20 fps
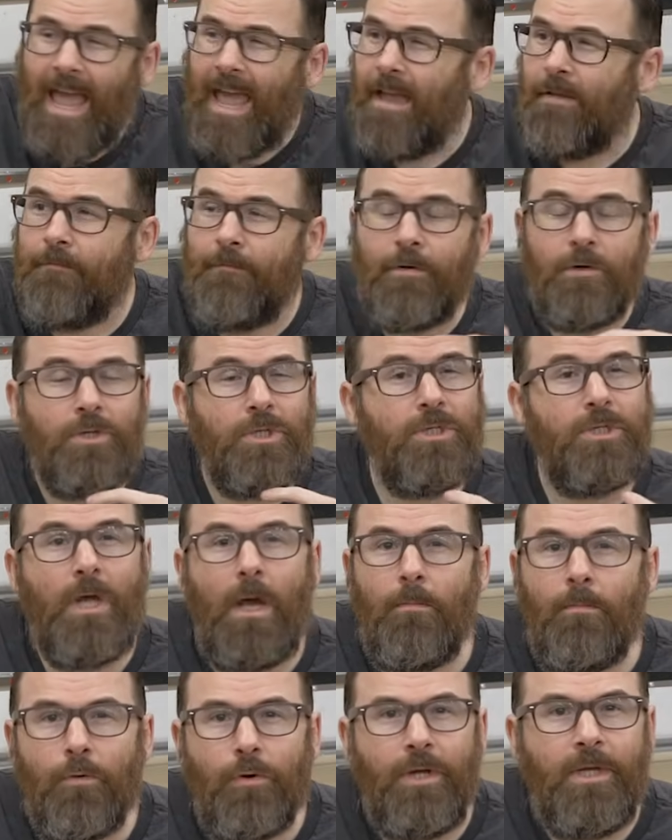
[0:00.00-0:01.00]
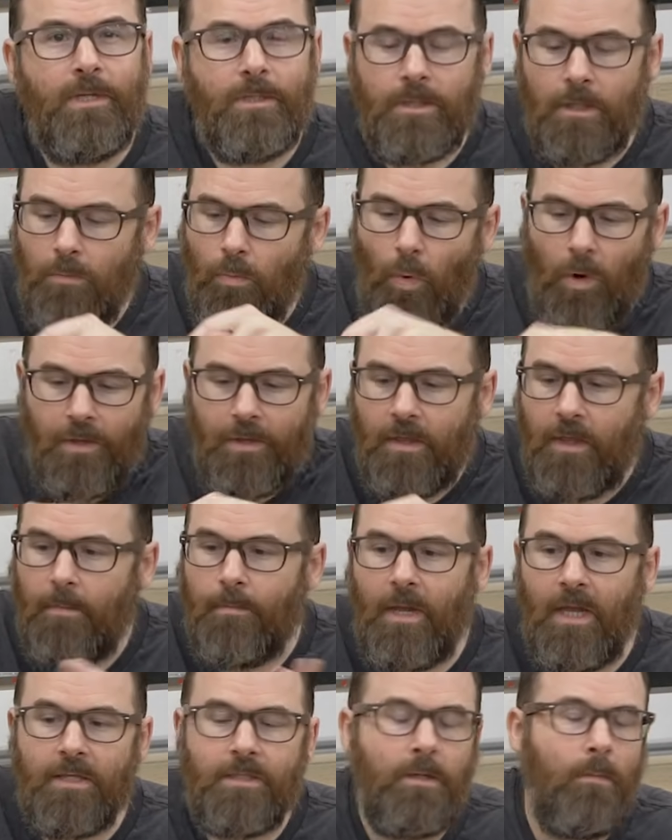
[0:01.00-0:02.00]
and for some reason one of
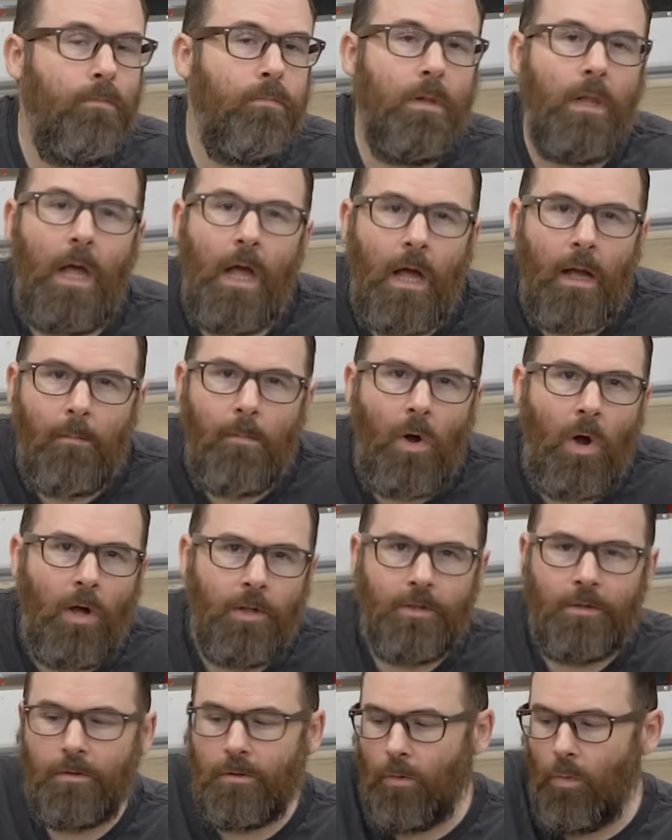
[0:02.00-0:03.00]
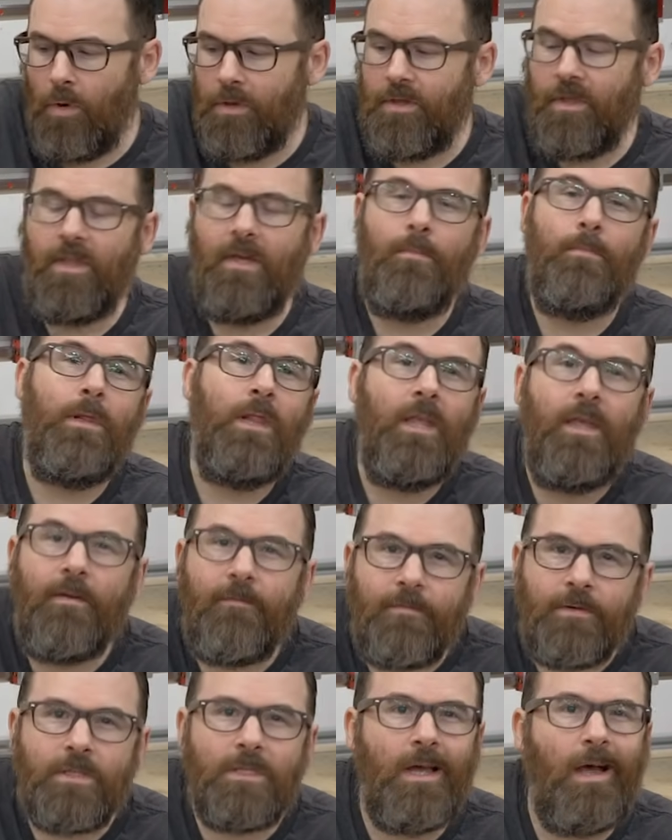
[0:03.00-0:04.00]
them gets a blob on it or one of them
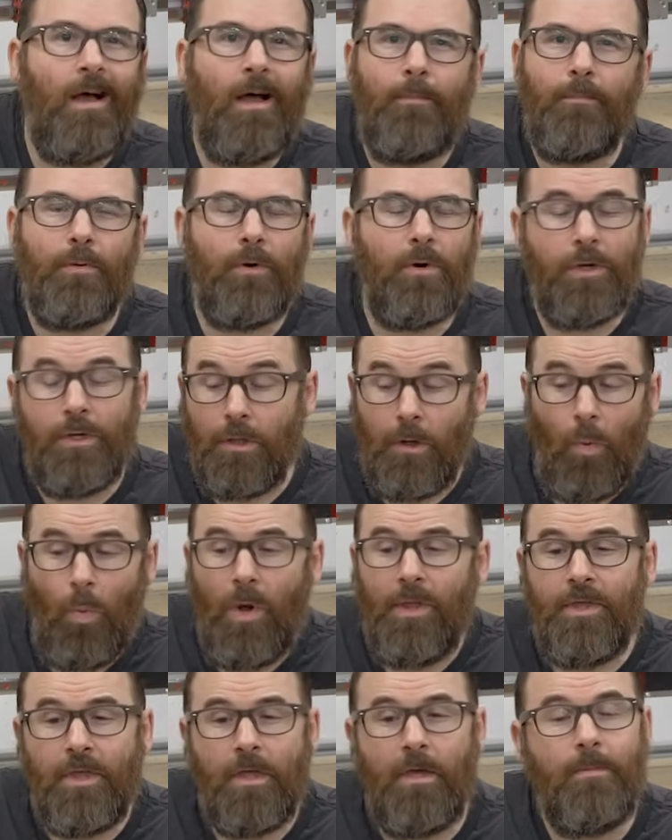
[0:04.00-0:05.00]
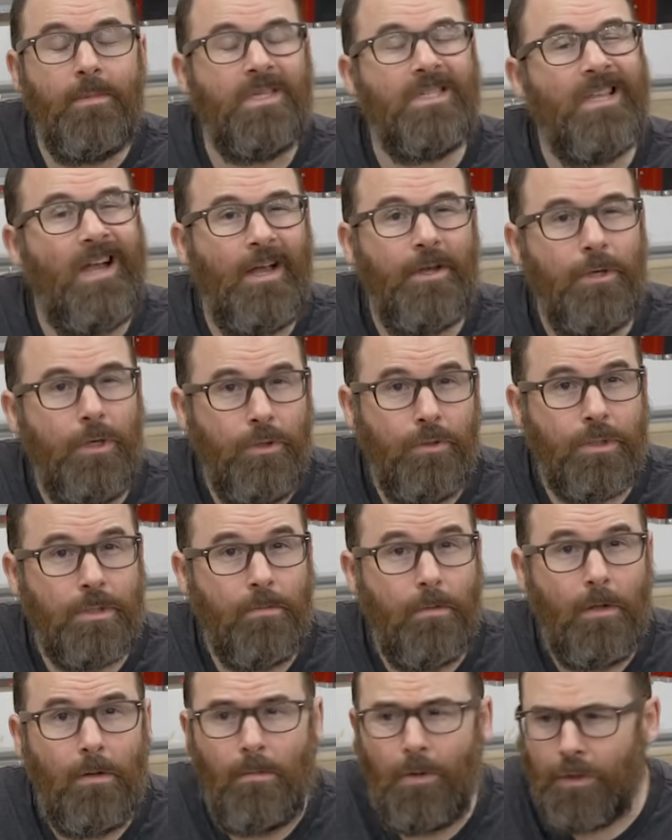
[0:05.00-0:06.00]
lifts up or you know one of them is not
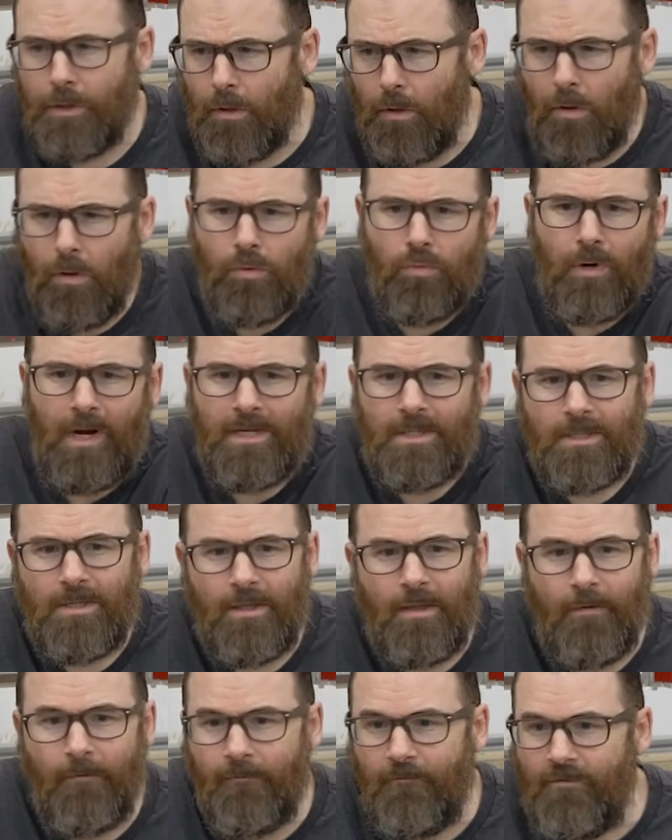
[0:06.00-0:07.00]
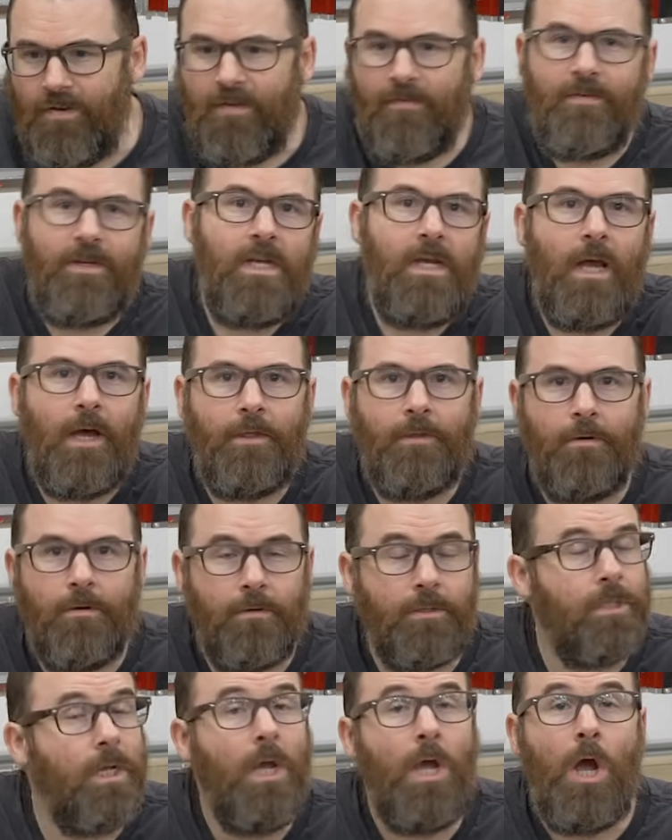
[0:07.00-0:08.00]
usable but the whole rest of the 50
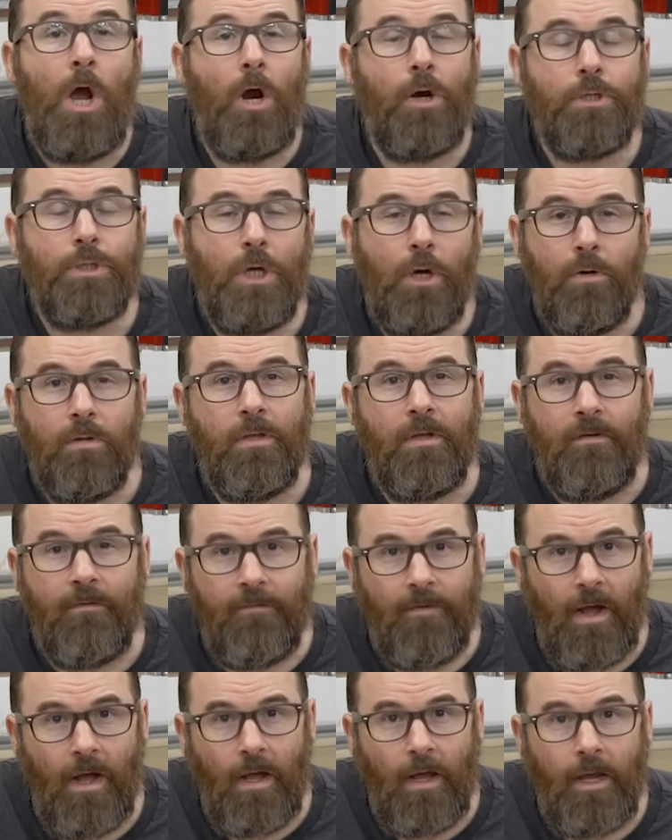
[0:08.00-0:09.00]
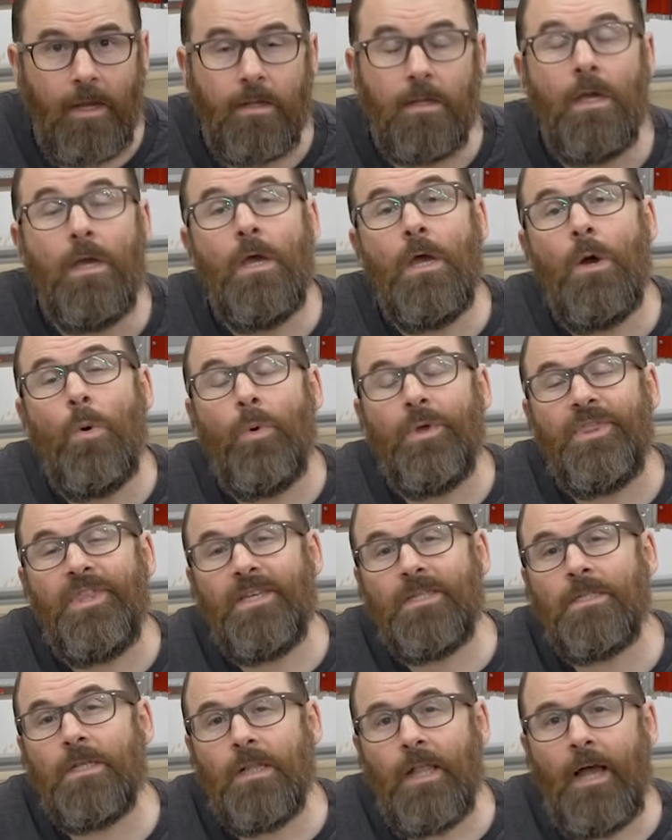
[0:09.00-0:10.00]
others are totally fine what
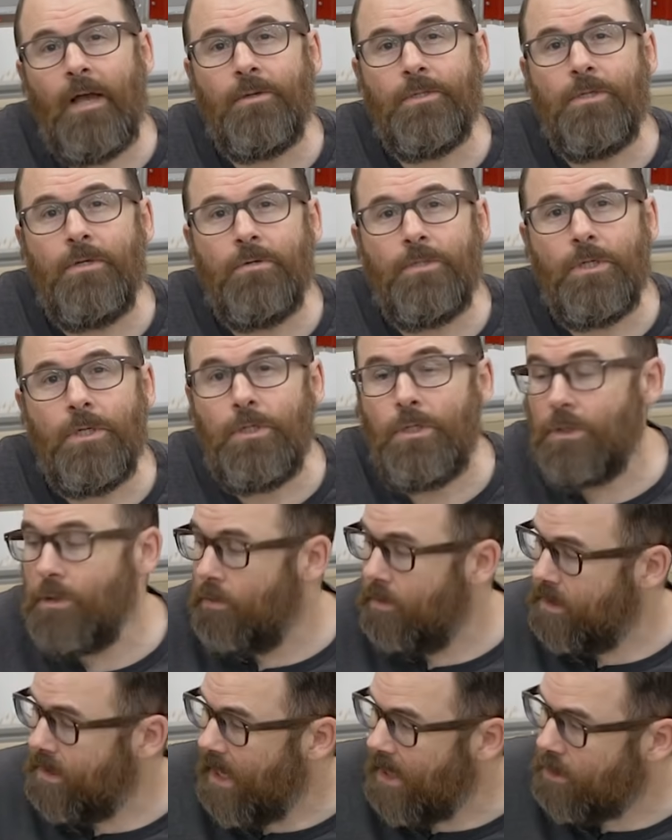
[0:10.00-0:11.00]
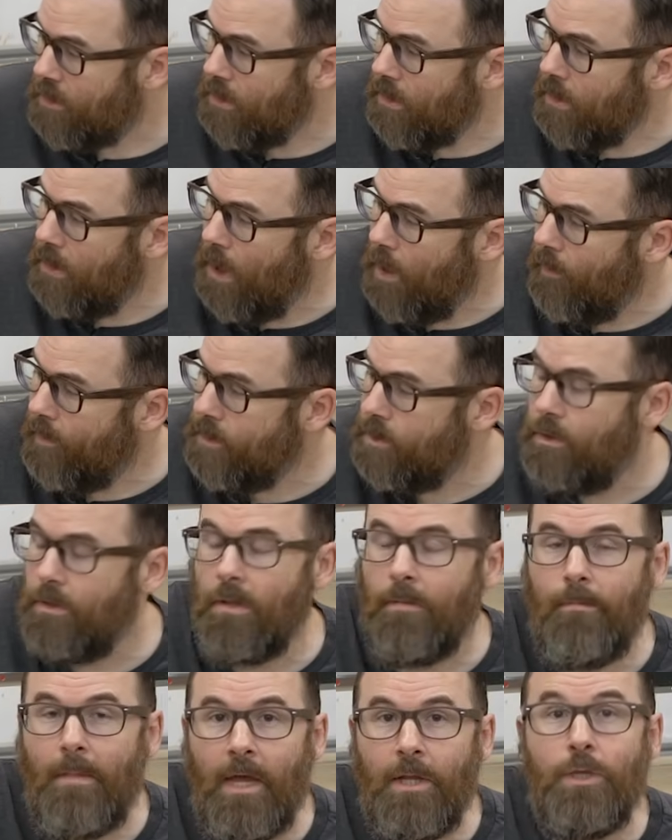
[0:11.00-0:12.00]
this allows you to do is actually go into
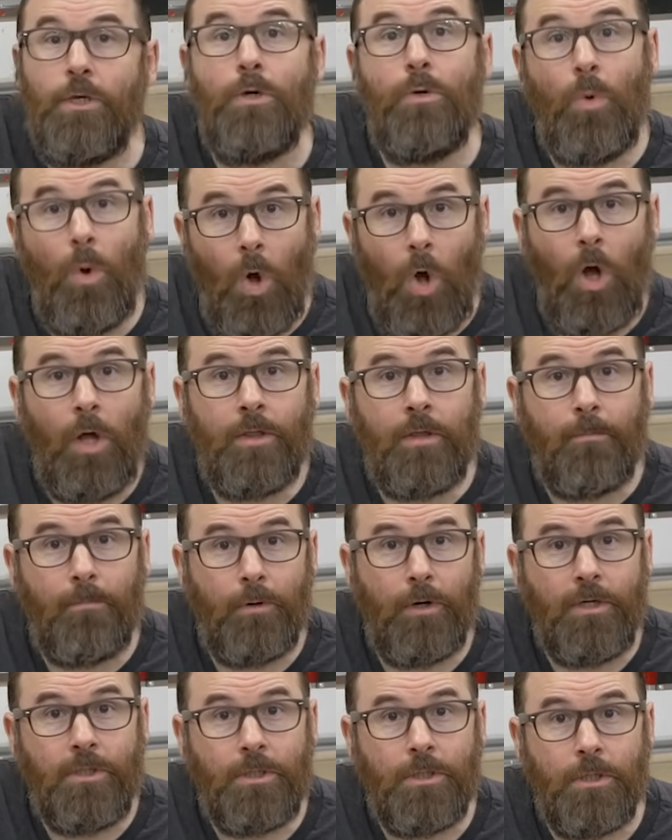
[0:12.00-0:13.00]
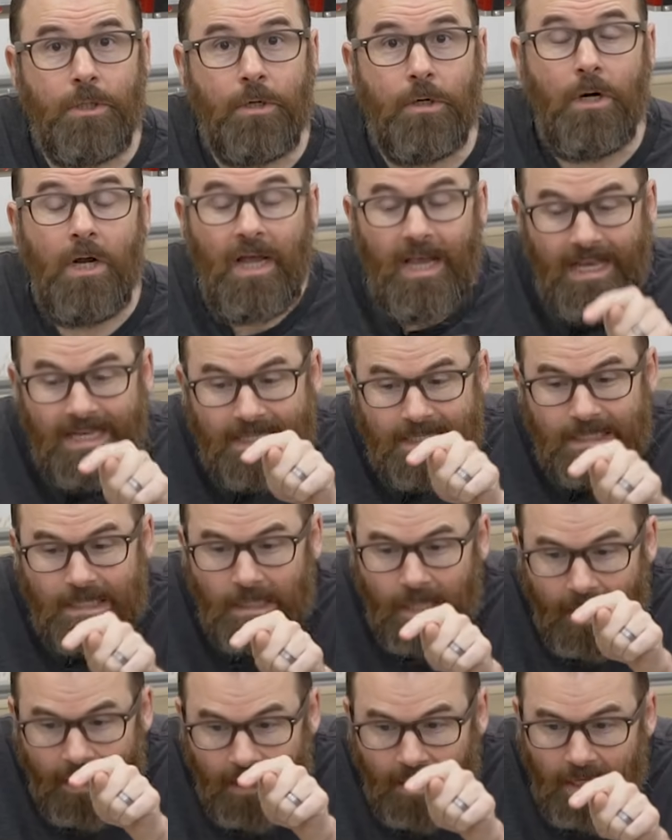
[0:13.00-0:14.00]
the menu on the printer
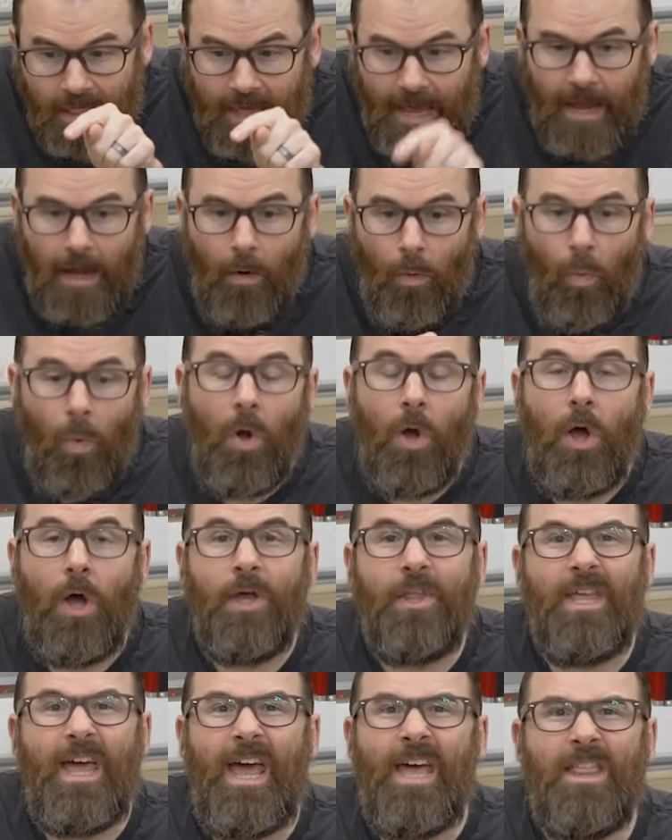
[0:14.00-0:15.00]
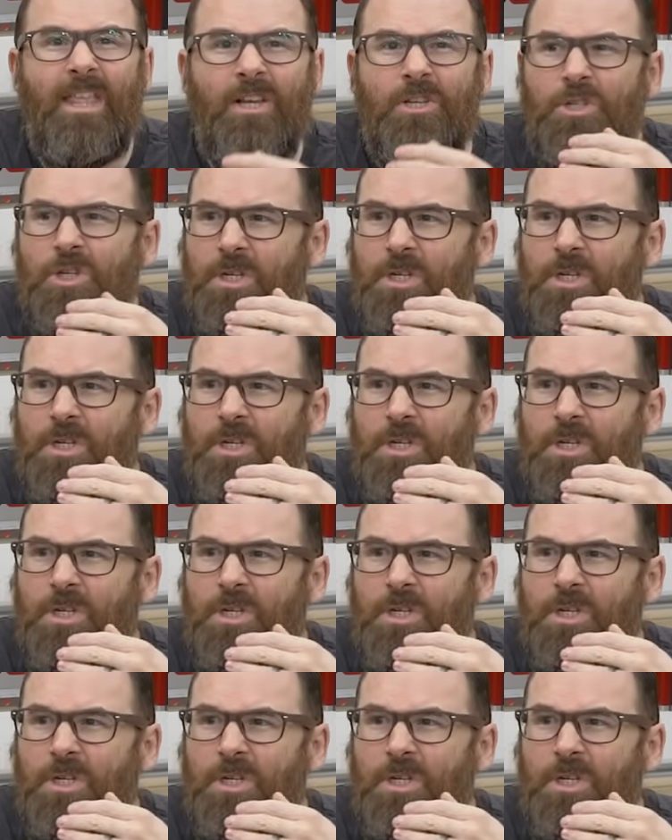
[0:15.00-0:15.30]
select that one and then